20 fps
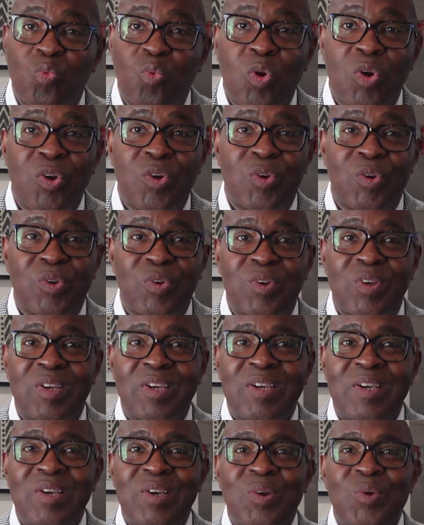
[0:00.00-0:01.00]
Word,
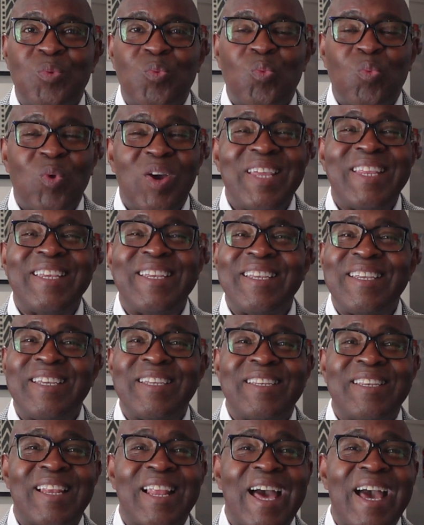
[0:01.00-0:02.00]
winning
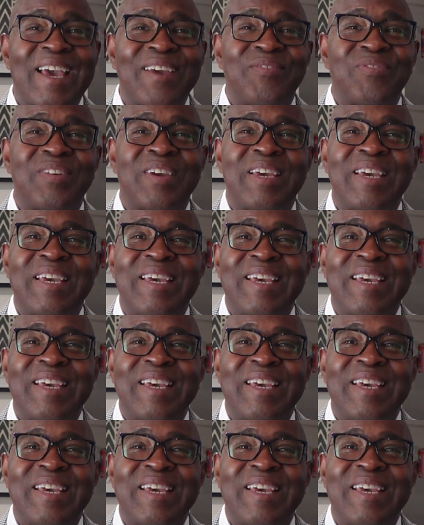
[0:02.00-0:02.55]
in life,